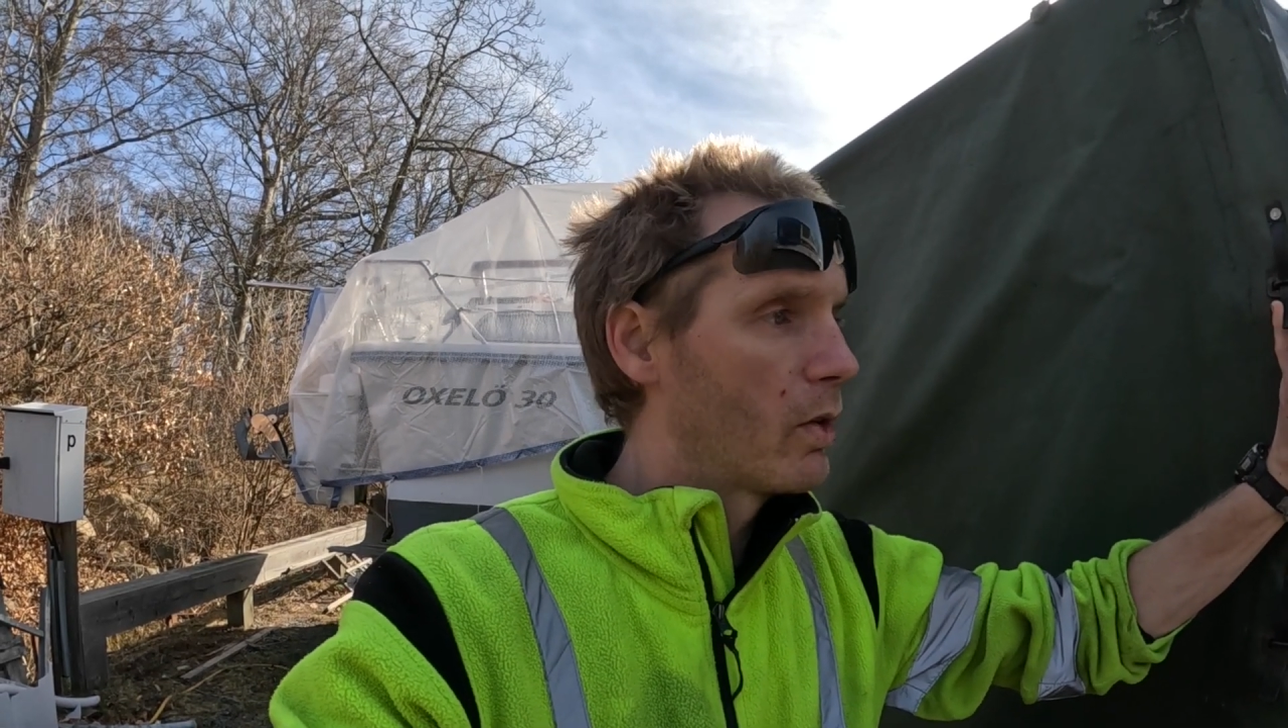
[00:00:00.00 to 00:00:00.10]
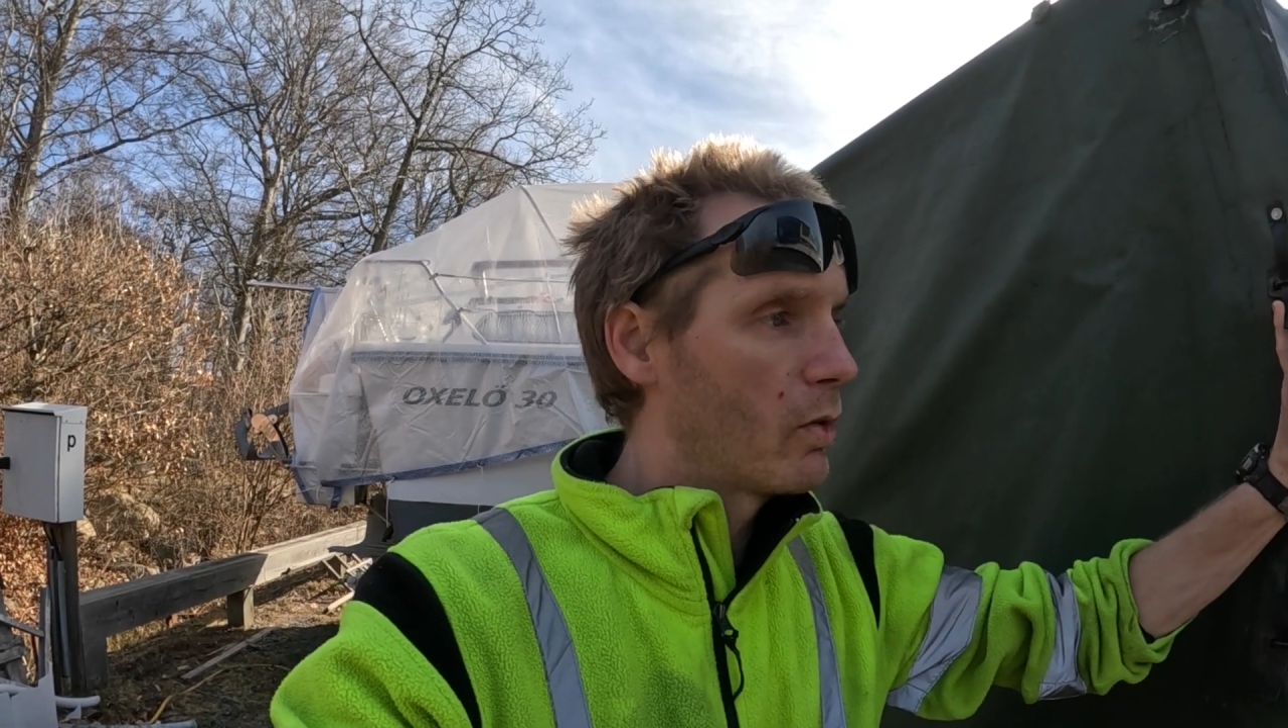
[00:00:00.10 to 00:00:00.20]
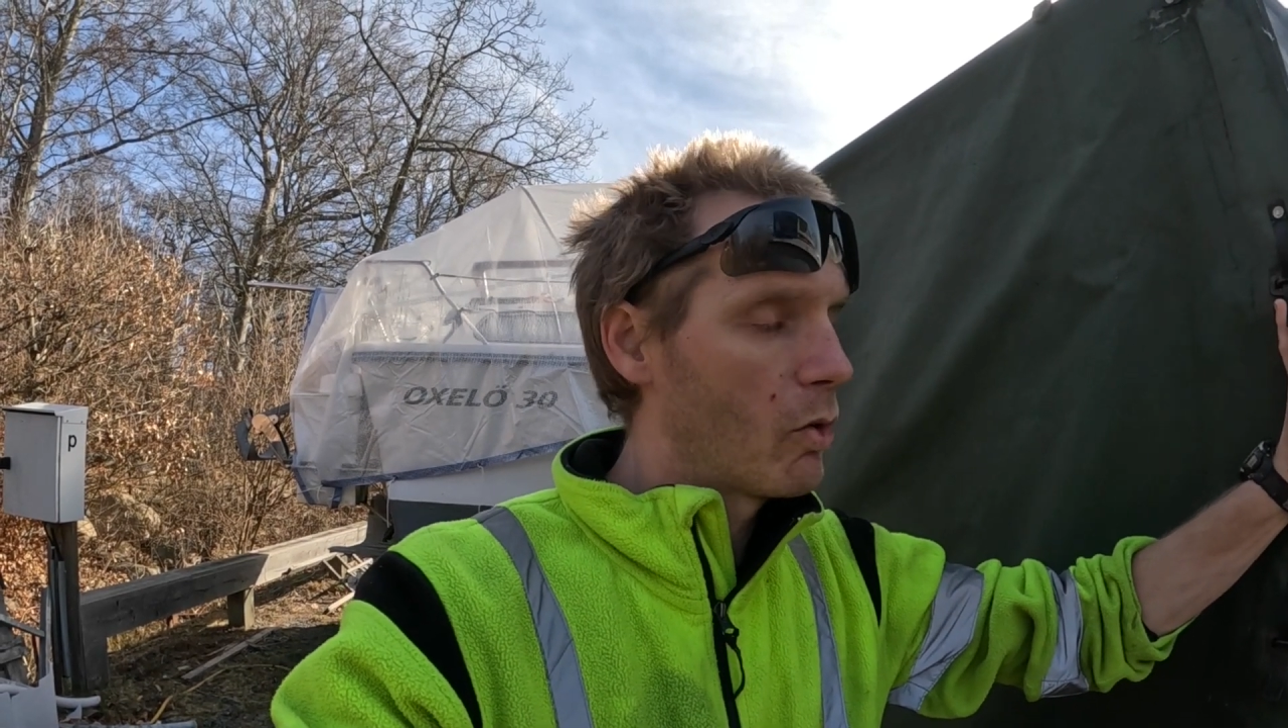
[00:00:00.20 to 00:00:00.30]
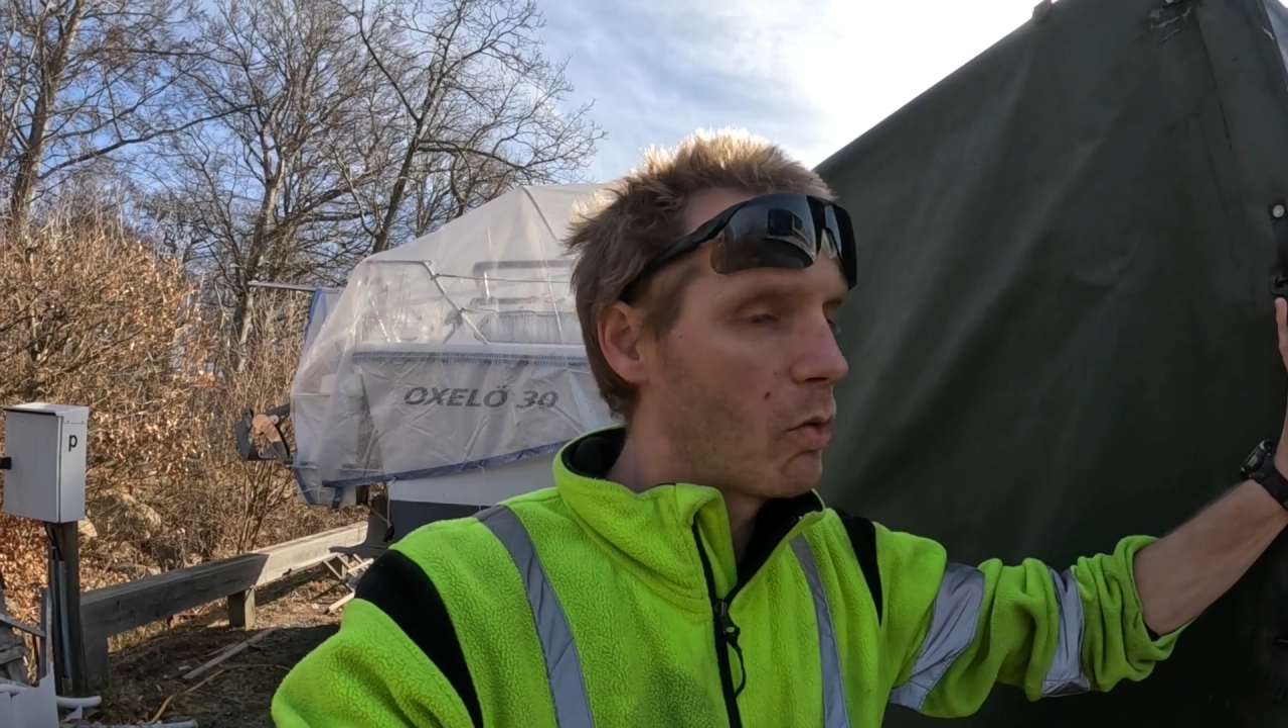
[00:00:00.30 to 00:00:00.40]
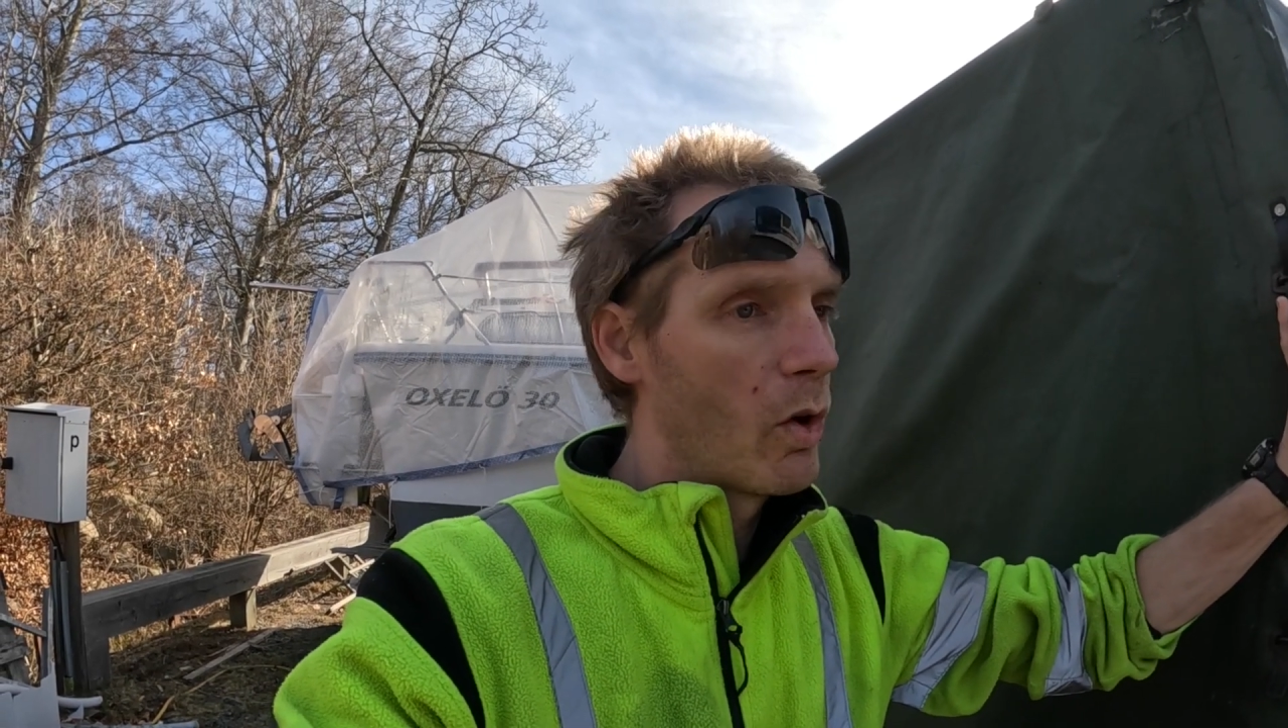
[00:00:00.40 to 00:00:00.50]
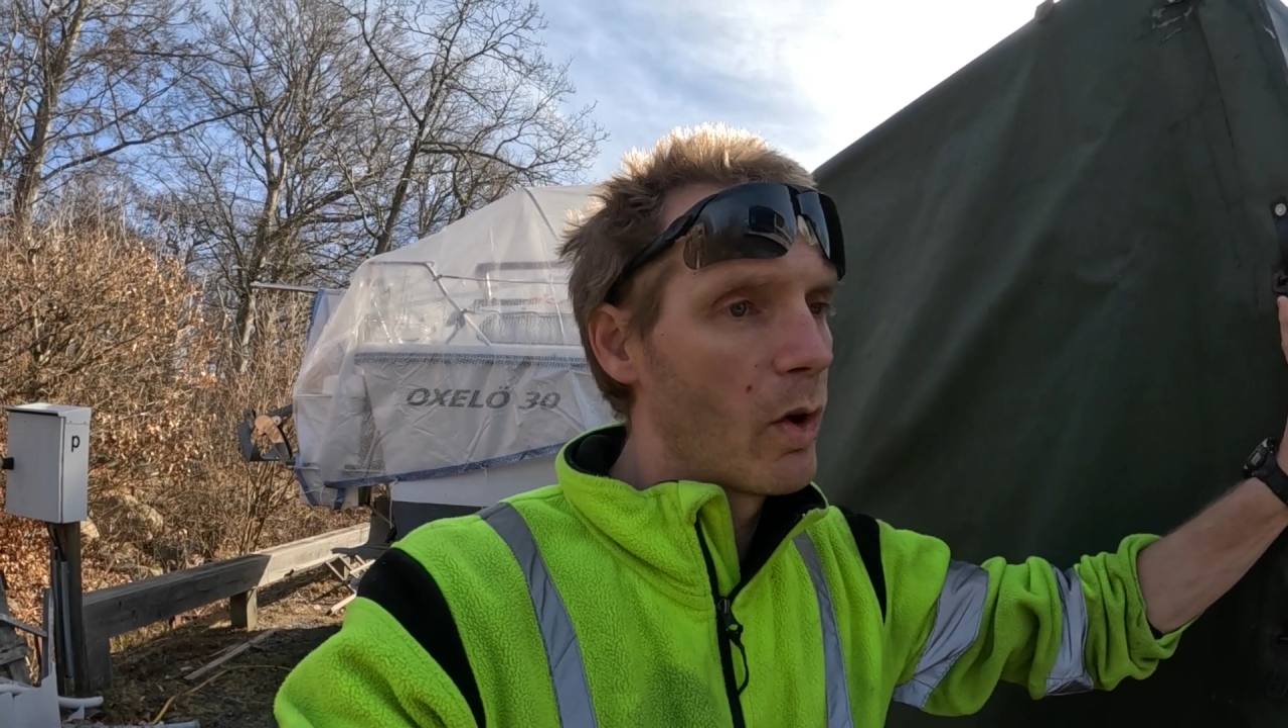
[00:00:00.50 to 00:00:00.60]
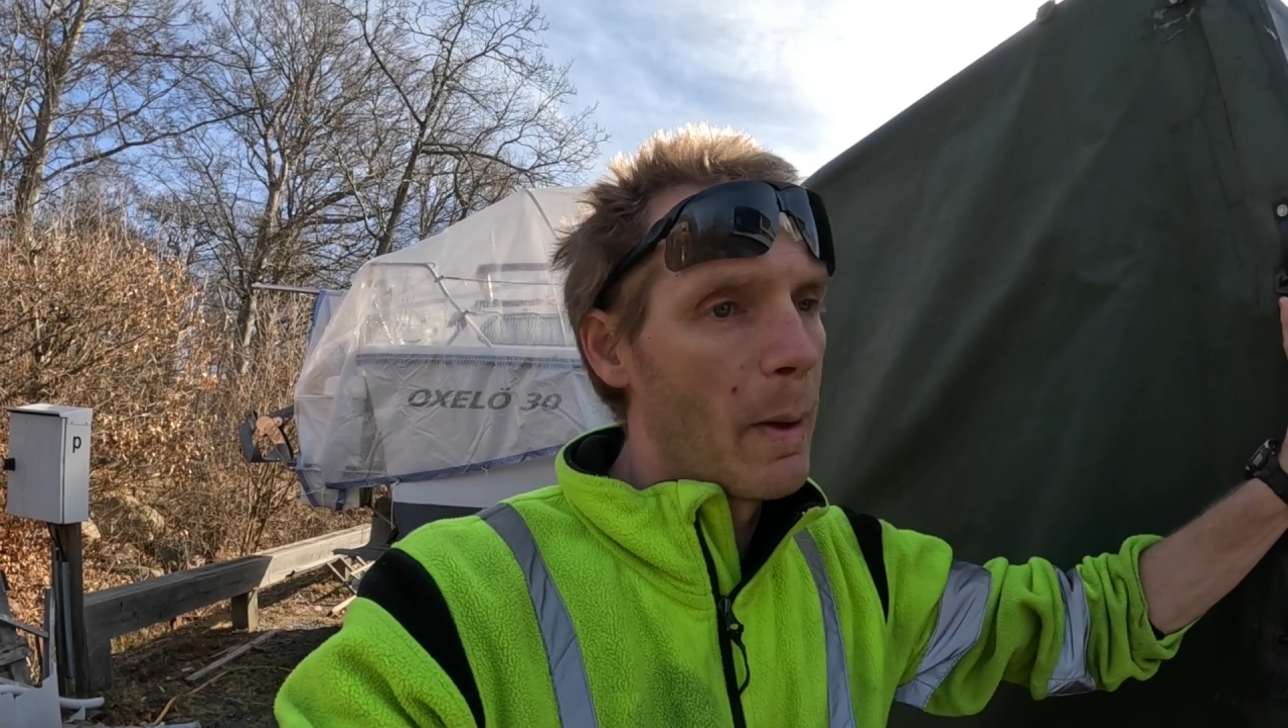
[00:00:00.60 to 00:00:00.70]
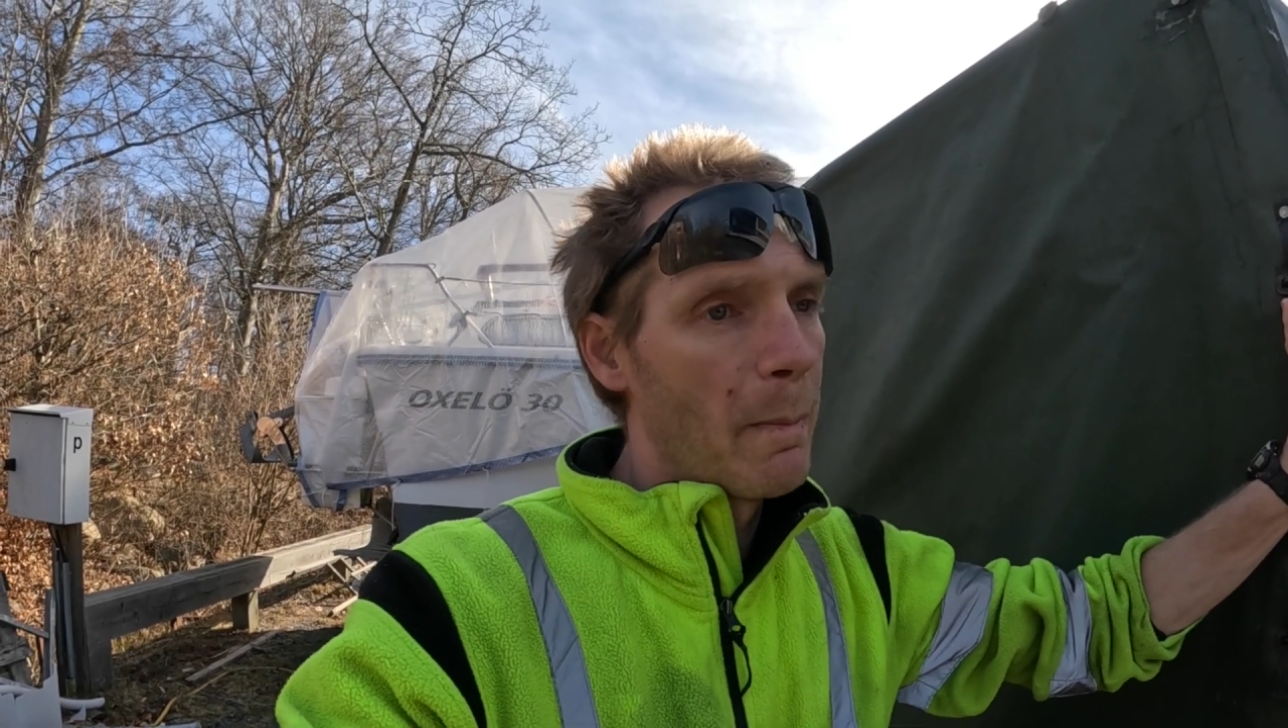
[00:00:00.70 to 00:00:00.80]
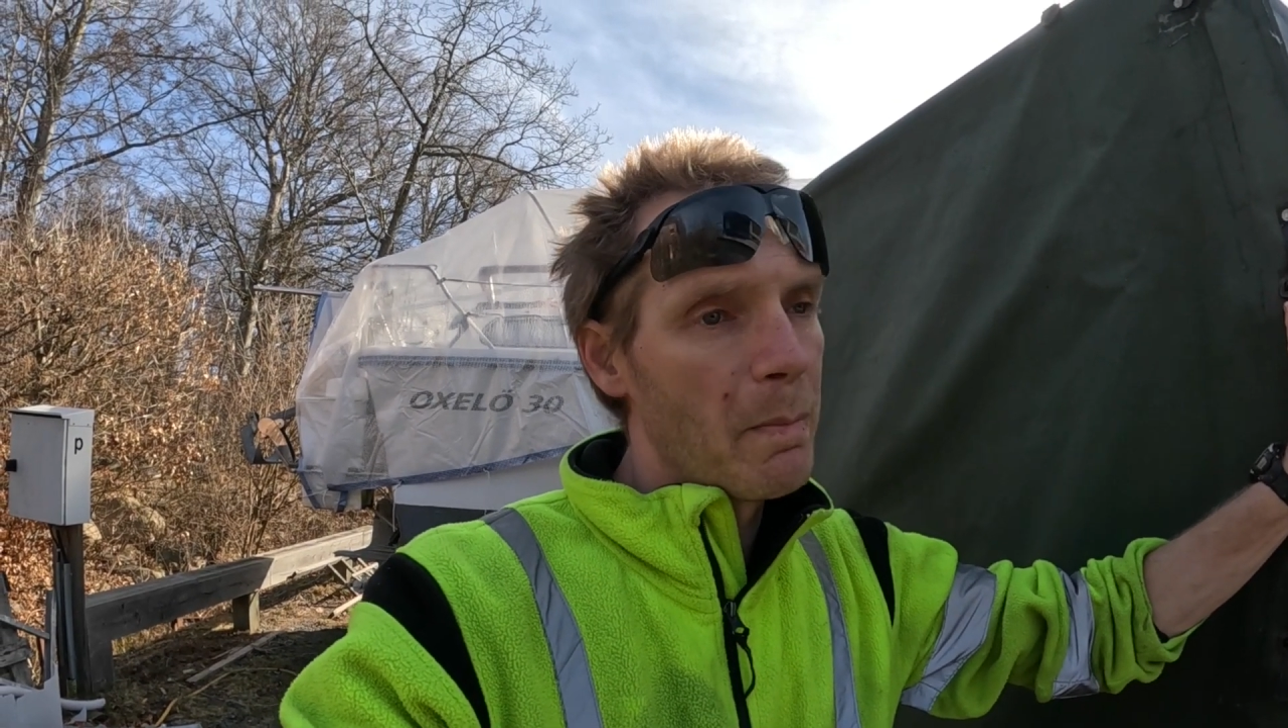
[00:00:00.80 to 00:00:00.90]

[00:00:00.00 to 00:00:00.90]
and so on.